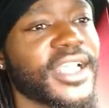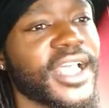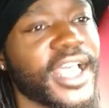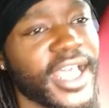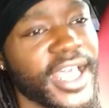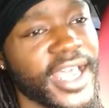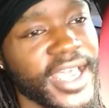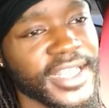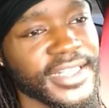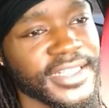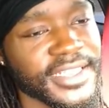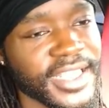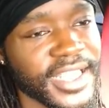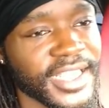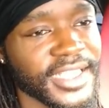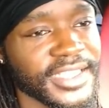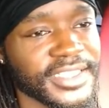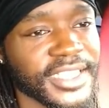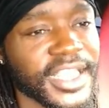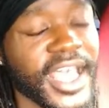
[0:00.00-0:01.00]
I had to
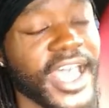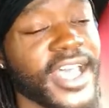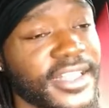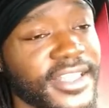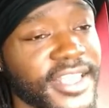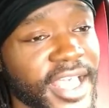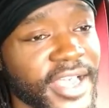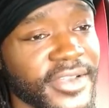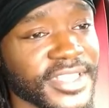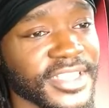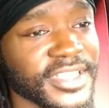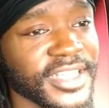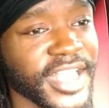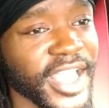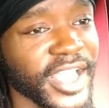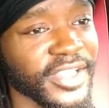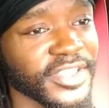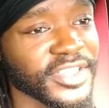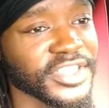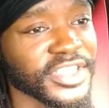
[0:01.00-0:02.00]
downshift. That was a
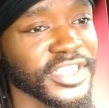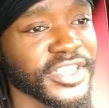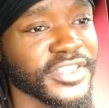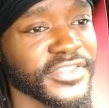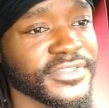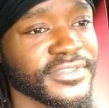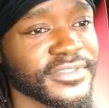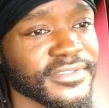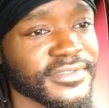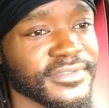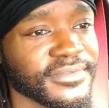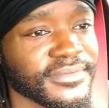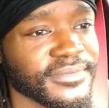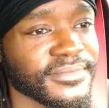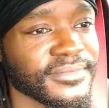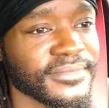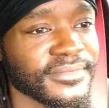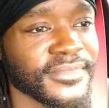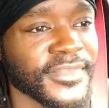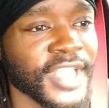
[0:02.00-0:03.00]
downshift.
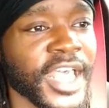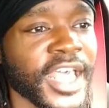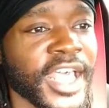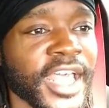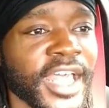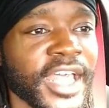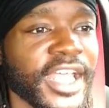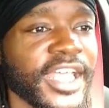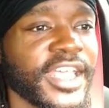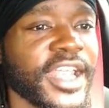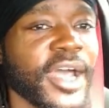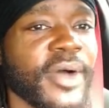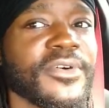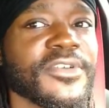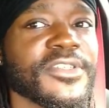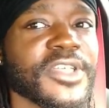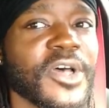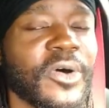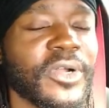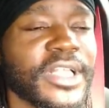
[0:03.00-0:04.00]
And that
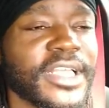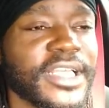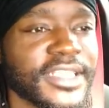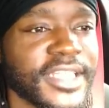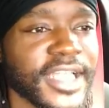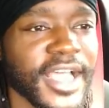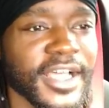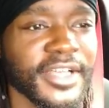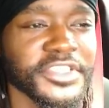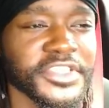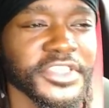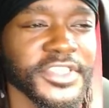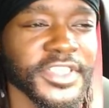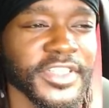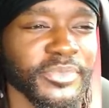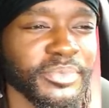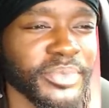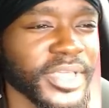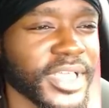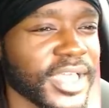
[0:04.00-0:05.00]
was only a
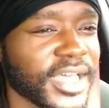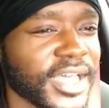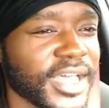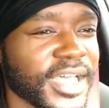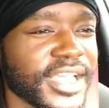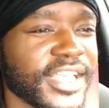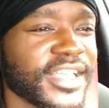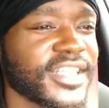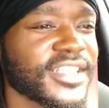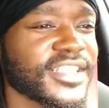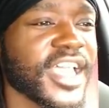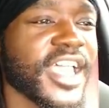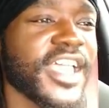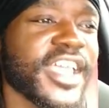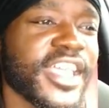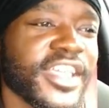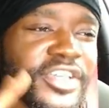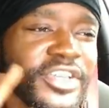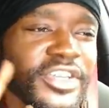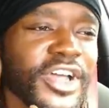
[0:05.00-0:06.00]
downshift because, and
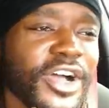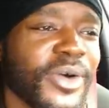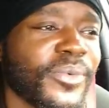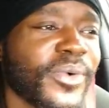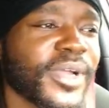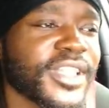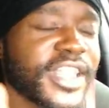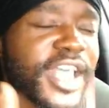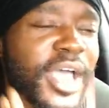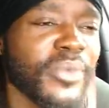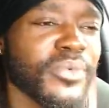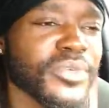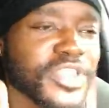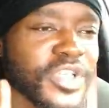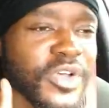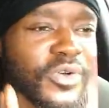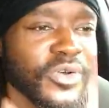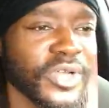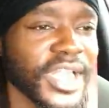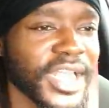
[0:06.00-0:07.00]
you know what, that was
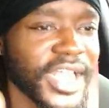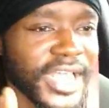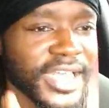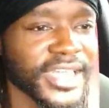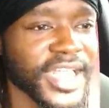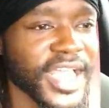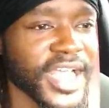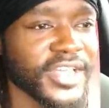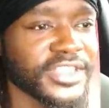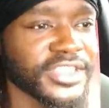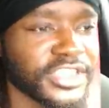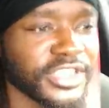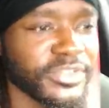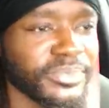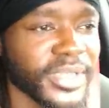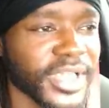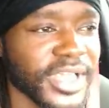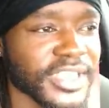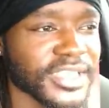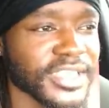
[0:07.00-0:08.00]
only a downshift
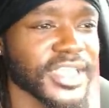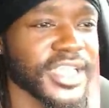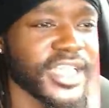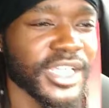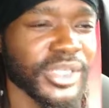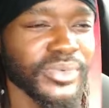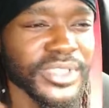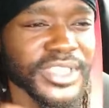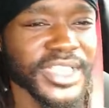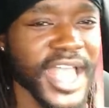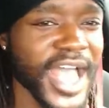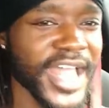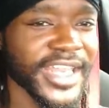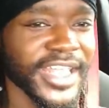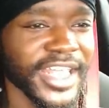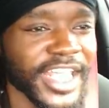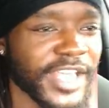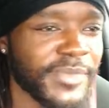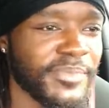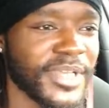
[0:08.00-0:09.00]
because it was kind
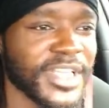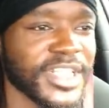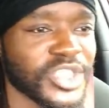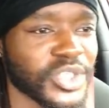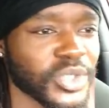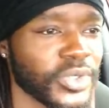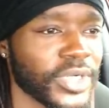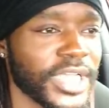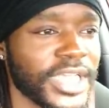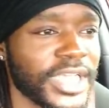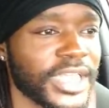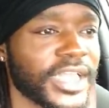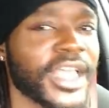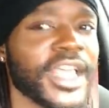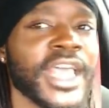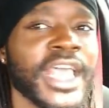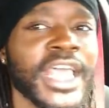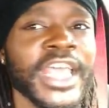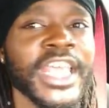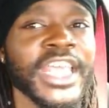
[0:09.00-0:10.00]
of in
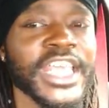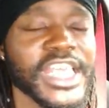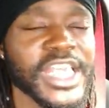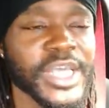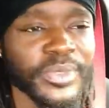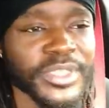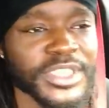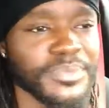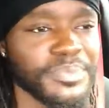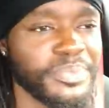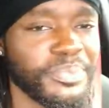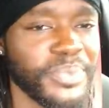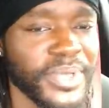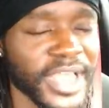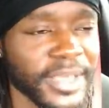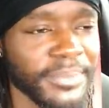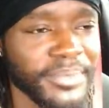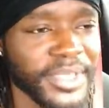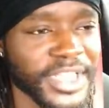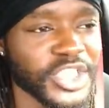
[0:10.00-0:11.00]
between. It was
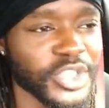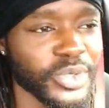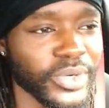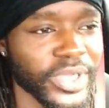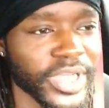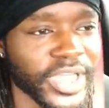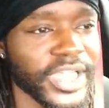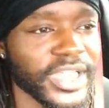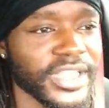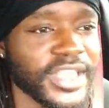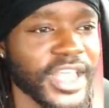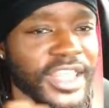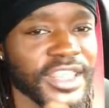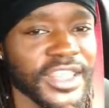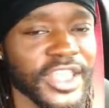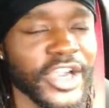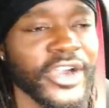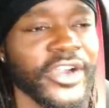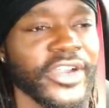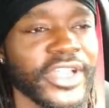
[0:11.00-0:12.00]
in between the
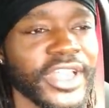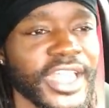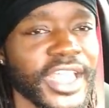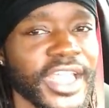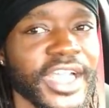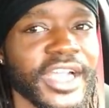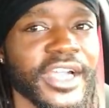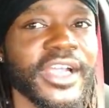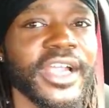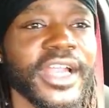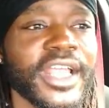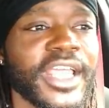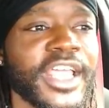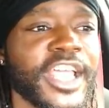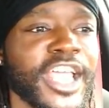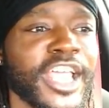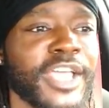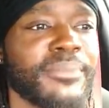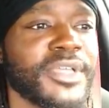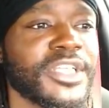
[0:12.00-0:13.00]
third gear and
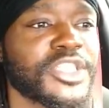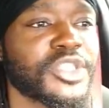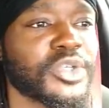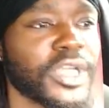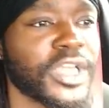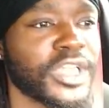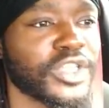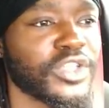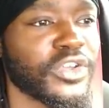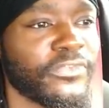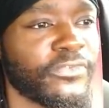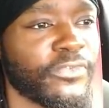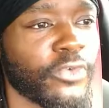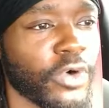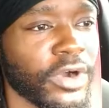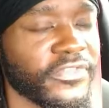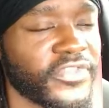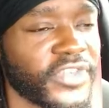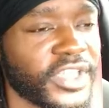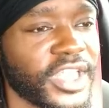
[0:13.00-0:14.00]
in between the
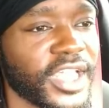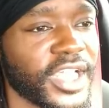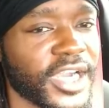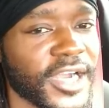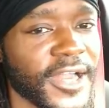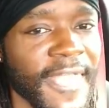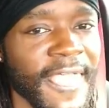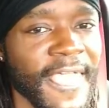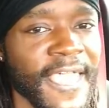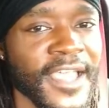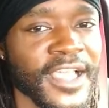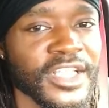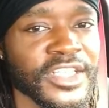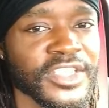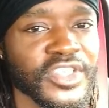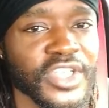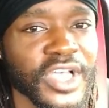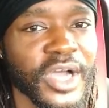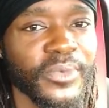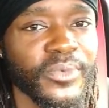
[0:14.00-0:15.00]
fourth gear.
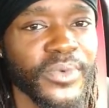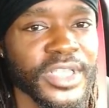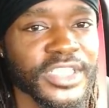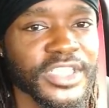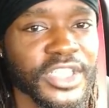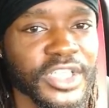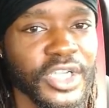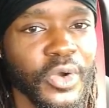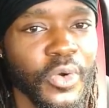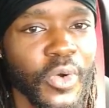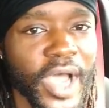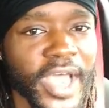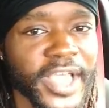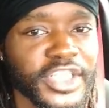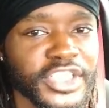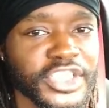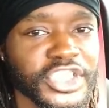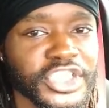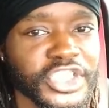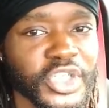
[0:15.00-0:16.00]
So I wasn't
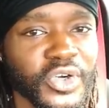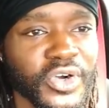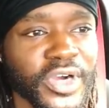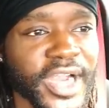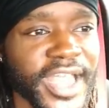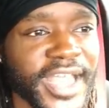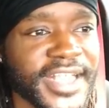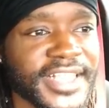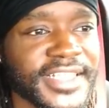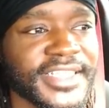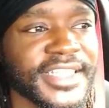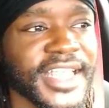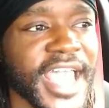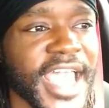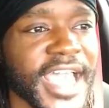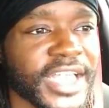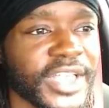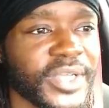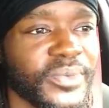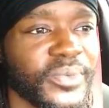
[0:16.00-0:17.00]
quite sure
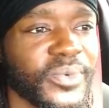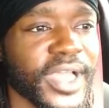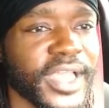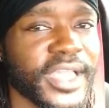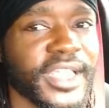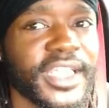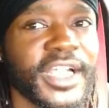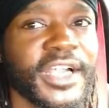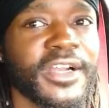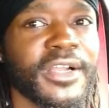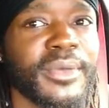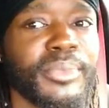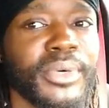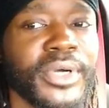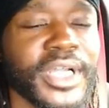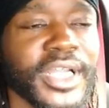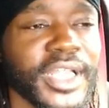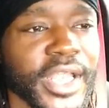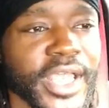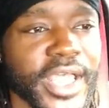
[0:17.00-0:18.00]
exactly what gear to
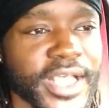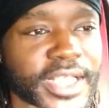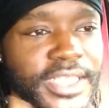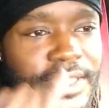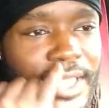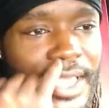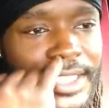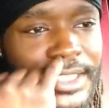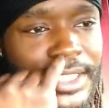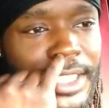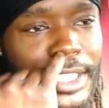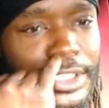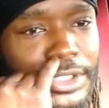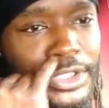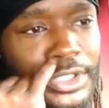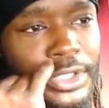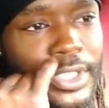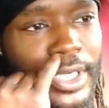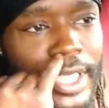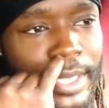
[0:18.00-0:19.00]
put it in. So I said,
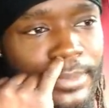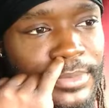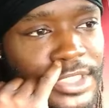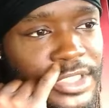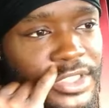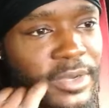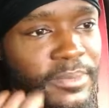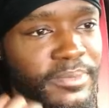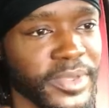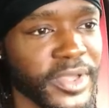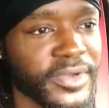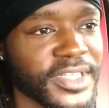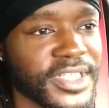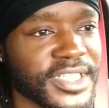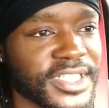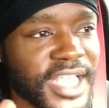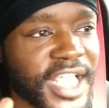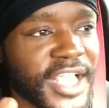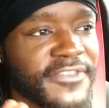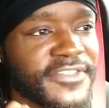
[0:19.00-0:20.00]
you know what, I'm just going to be on the
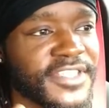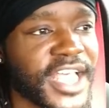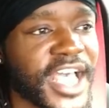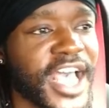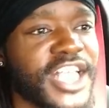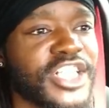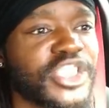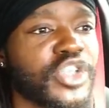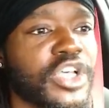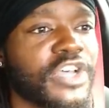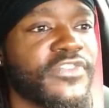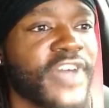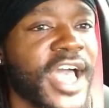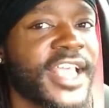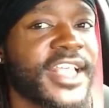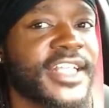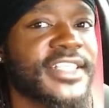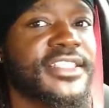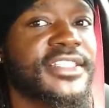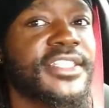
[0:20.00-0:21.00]
safe side. So if I
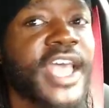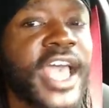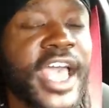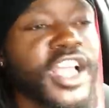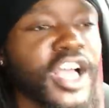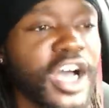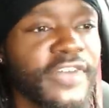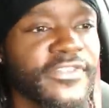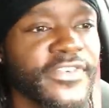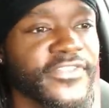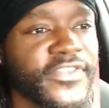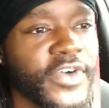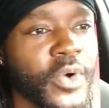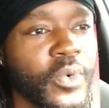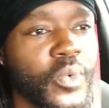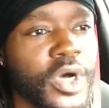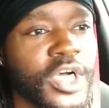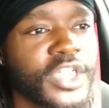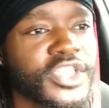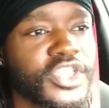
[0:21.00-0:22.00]
can take off if I
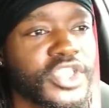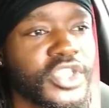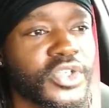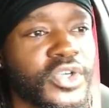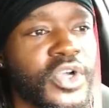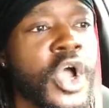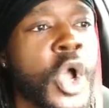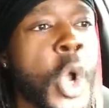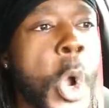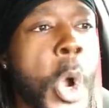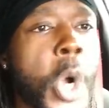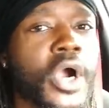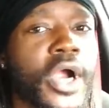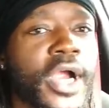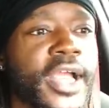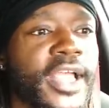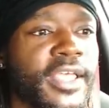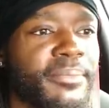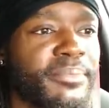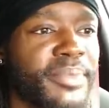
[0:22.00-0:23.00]
want to, or
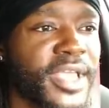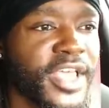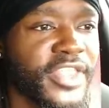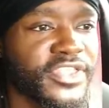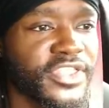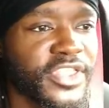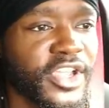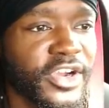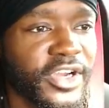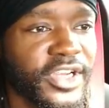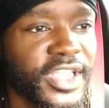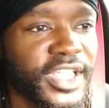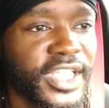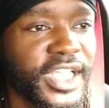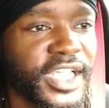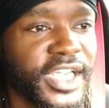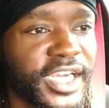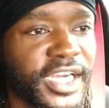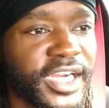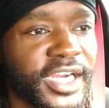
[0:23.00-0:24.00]
it could be in third
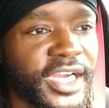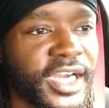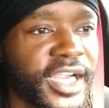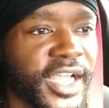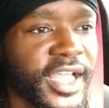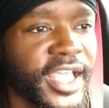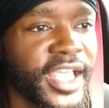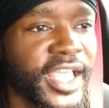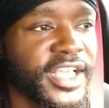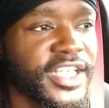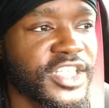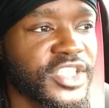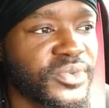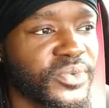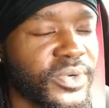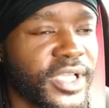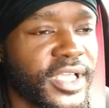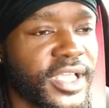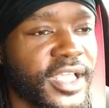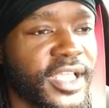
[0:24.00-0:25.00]
gear, is,
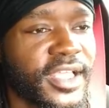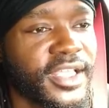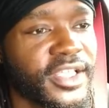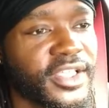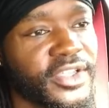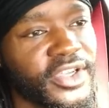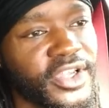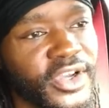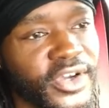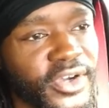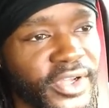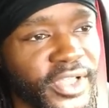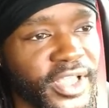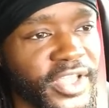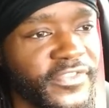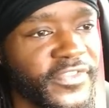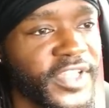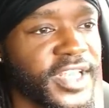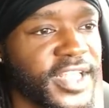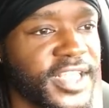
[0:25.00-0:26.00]
you know,
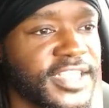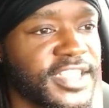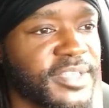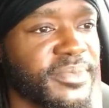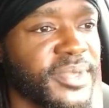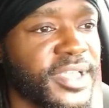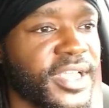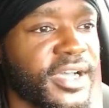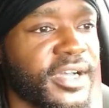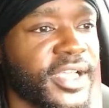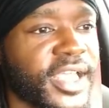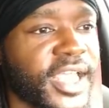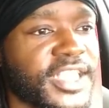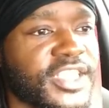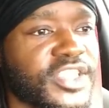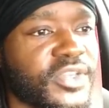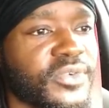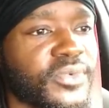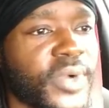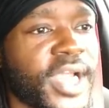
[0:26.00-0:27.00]
if it needs to be. Okay,
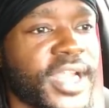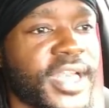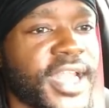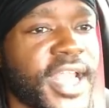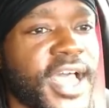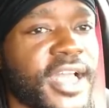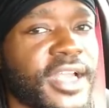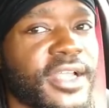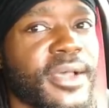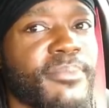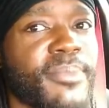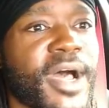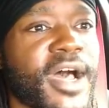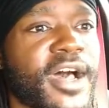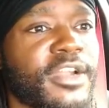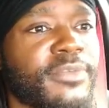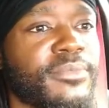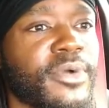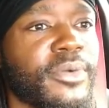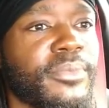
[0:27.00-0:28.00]
so right now my
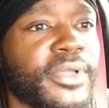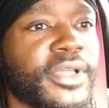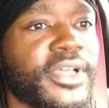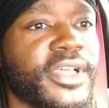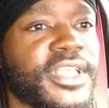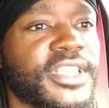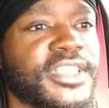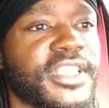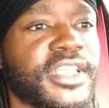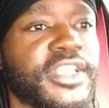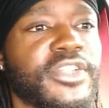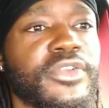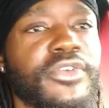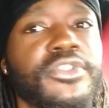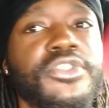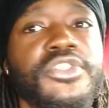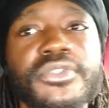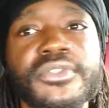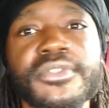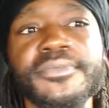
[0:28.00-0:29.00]
automobile is in
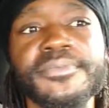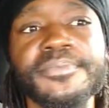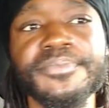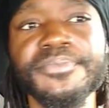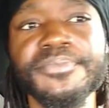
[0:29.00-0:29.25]
neutral.